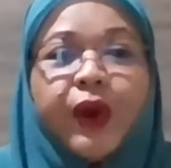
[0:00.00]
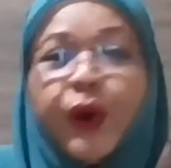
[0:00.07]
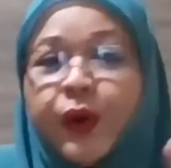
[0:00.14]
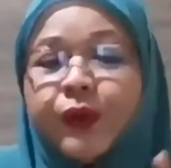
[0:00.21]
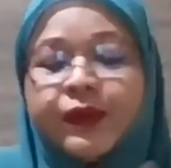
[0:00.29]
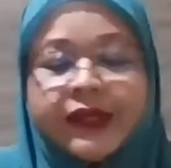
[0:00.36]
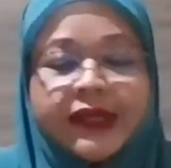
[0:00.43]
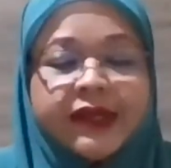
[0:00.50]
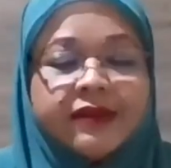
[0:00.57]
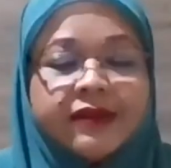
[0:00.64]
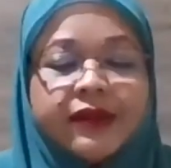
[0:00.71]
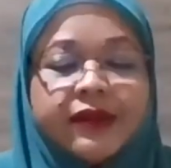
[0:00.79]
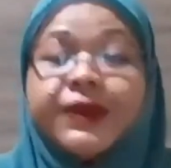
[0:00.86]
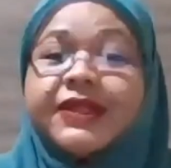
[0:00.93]
only
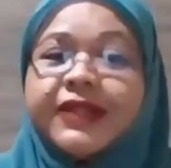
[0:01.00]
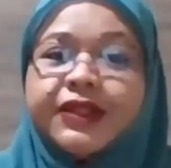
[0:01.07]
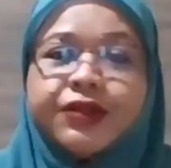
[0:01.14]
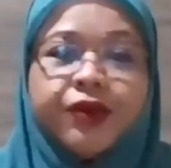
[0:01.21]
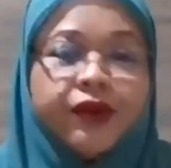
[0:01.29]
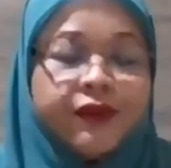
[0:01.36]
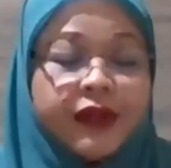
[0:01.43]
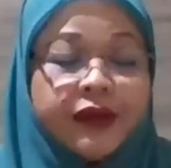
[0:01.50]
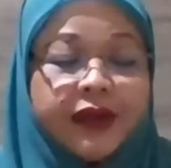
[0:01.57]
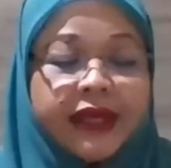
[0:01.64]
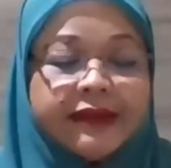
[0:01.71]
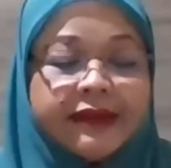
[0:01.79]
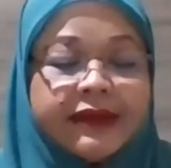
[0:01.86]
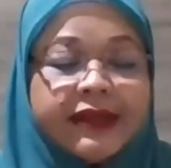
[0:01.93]
we tend to overlook it.